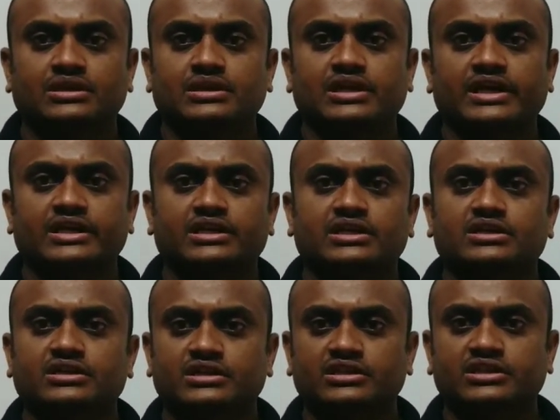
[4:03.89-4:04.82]
Like
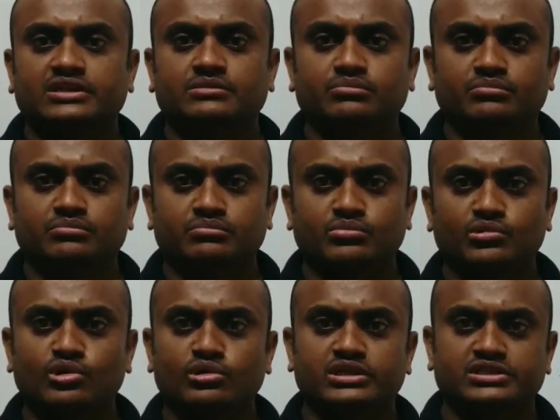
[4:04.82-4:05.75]
the
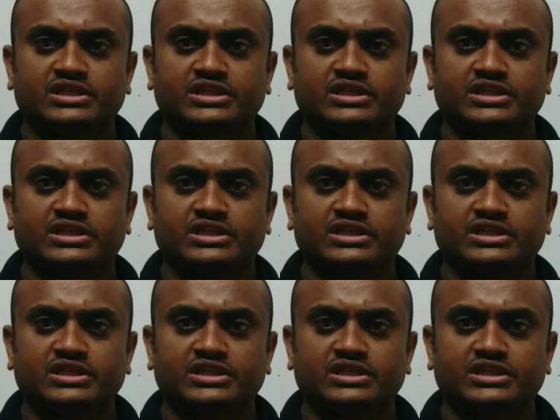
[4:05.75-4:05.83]
board,